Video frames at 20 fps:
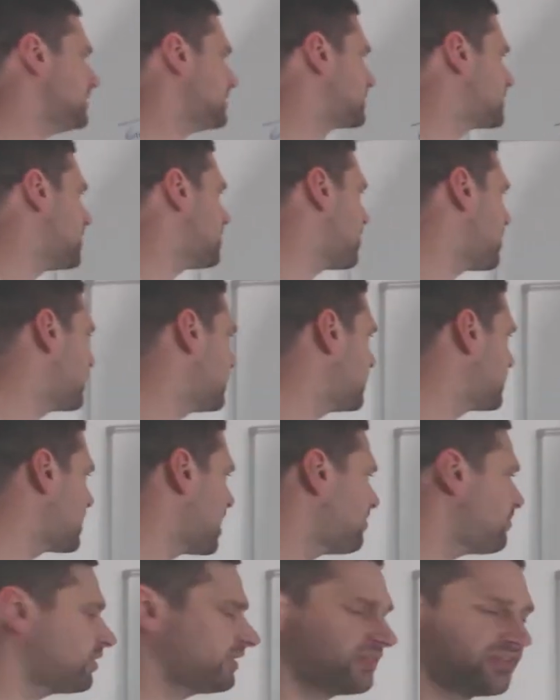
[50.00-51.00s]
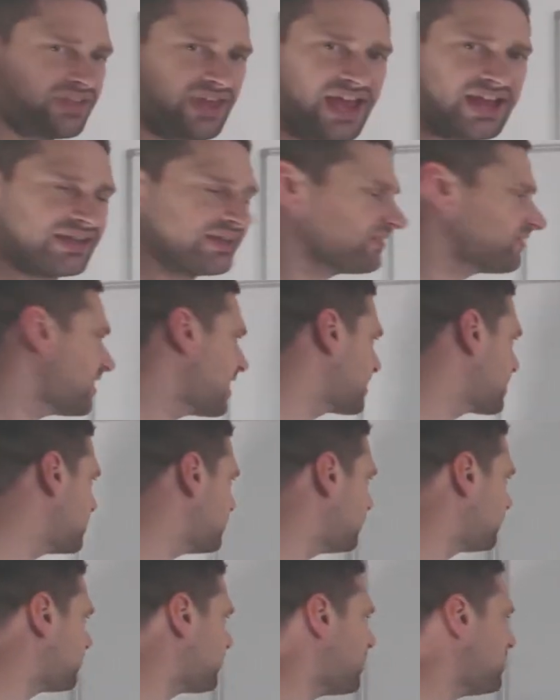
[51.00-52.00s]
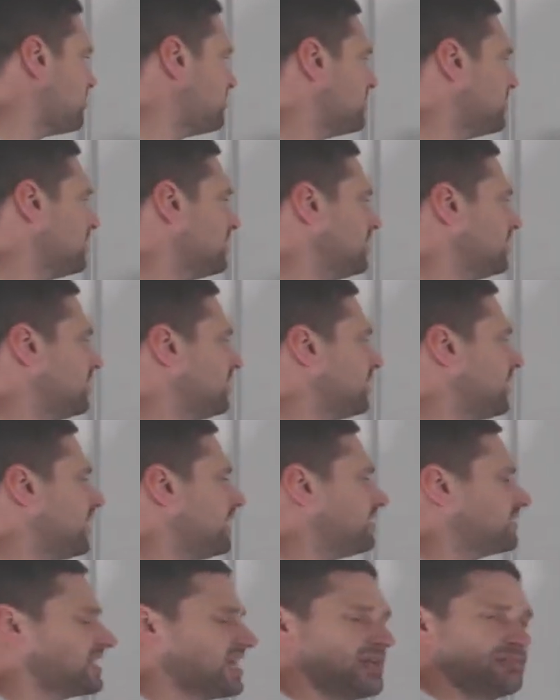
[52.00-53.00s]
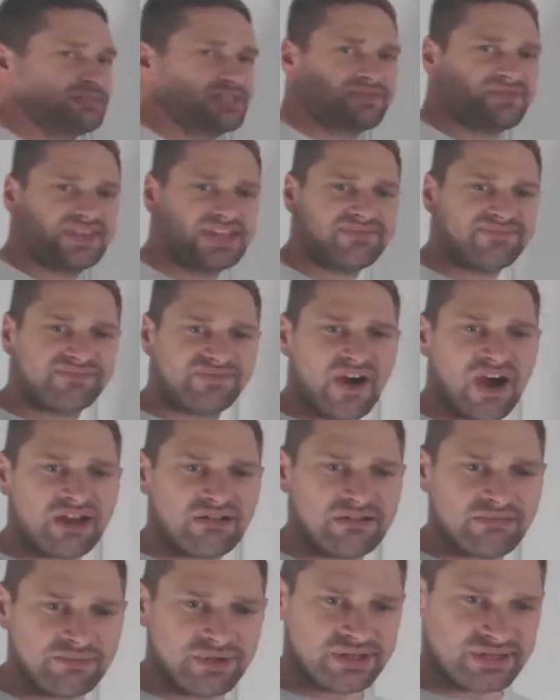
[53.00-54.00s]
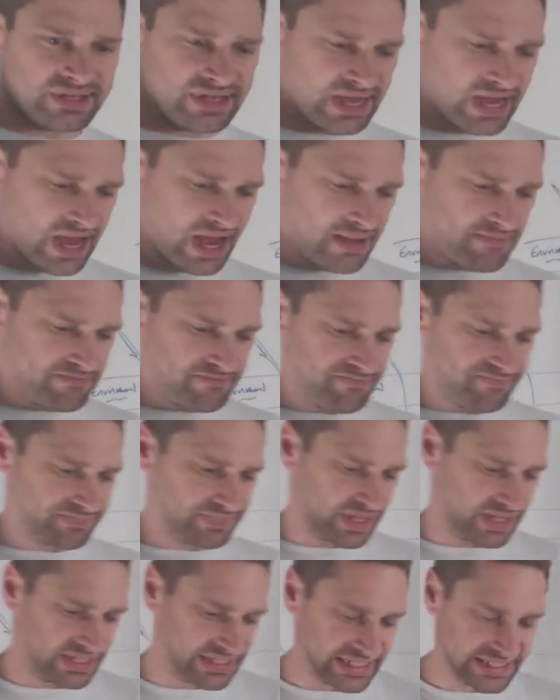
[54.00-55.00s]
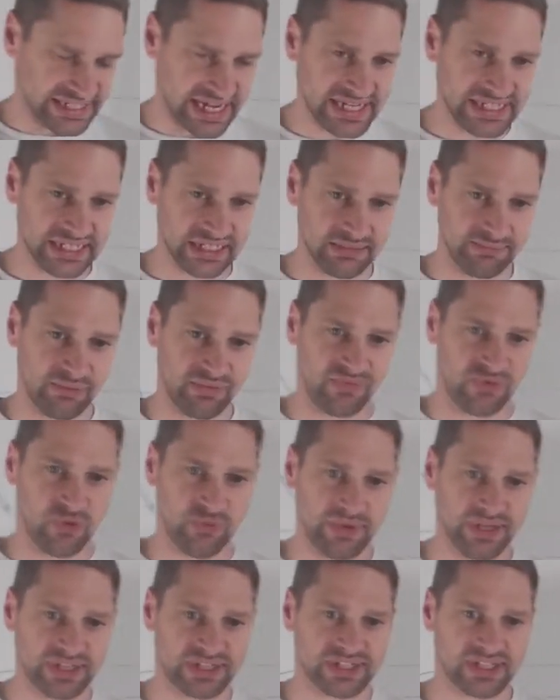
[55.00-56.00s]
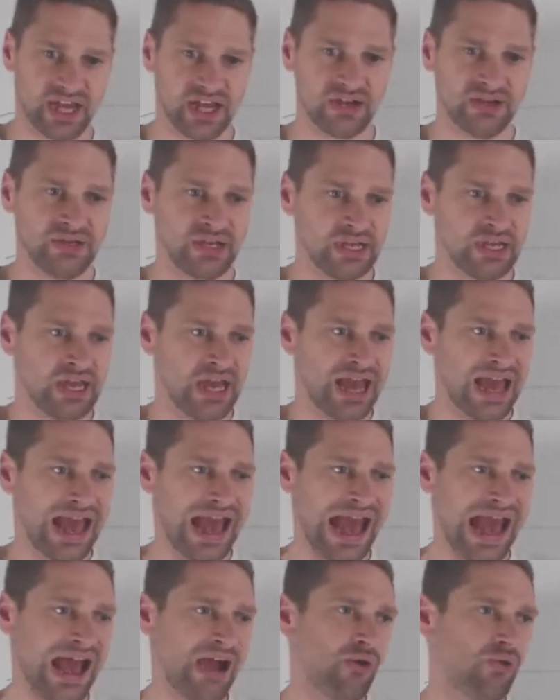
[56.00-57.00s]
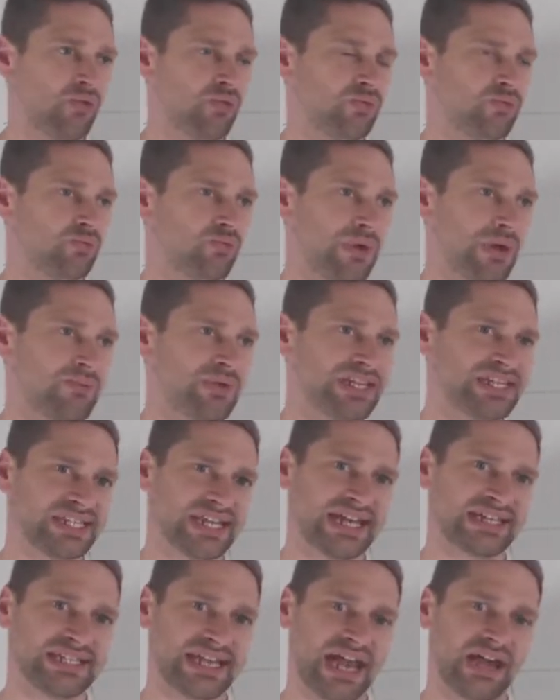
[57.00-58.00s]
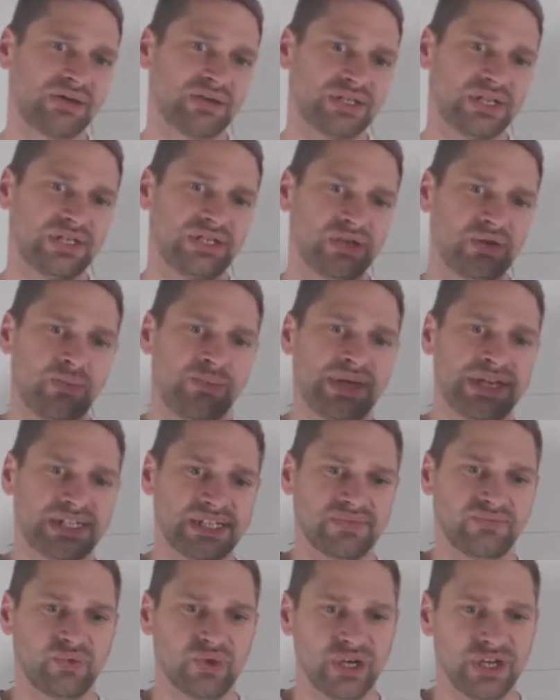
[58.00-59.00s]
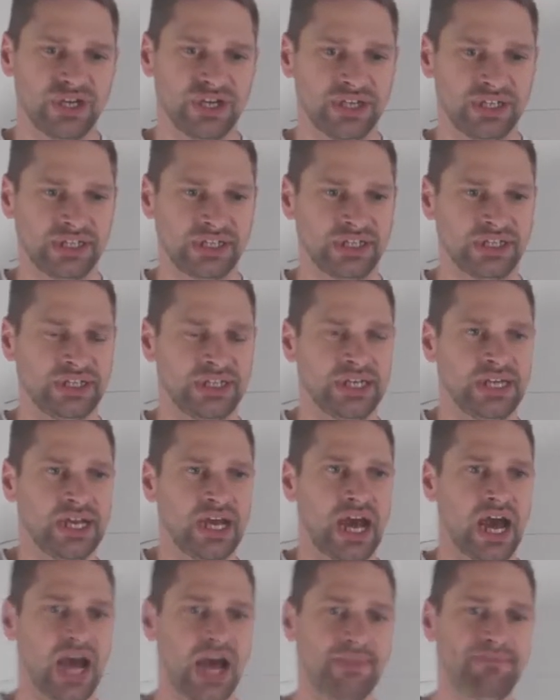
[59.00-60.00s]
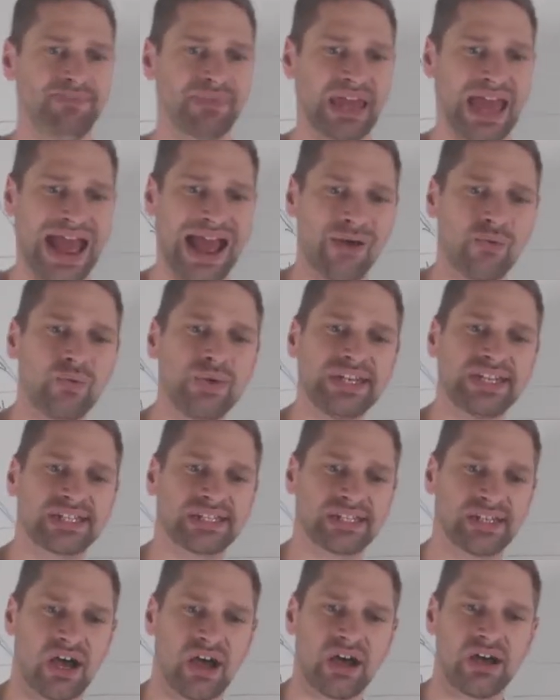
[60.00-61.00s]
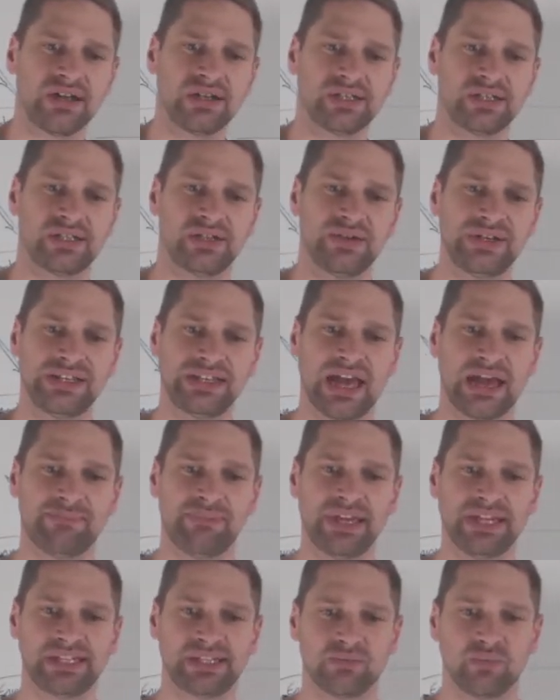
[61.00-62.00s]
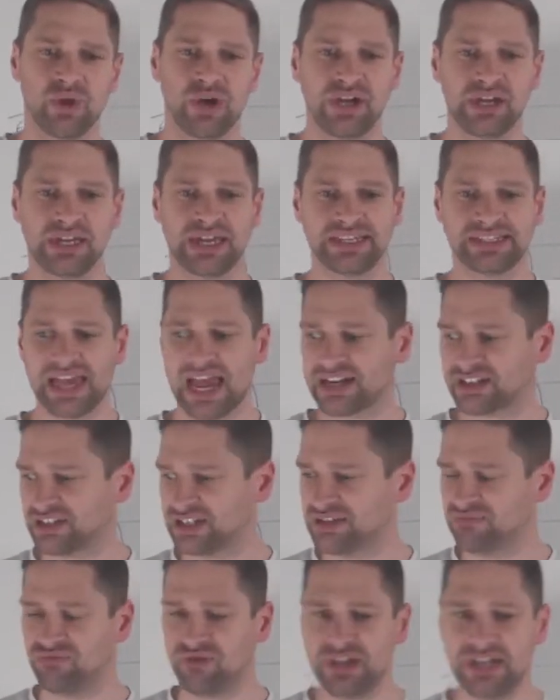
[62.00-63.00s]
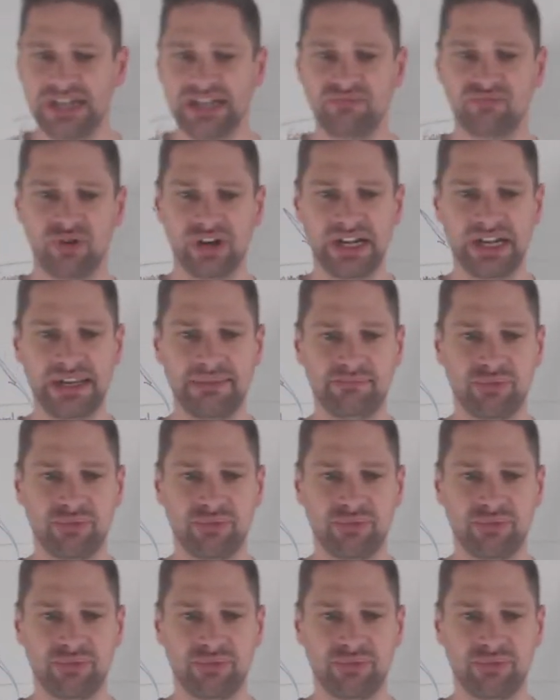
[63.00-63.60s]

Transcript: So I'm going to come on to that in a second. So in terms of the environment um, dictating the performance, so how when we set out to do a piece of work, um, how we start doing that piece of work is actually really, really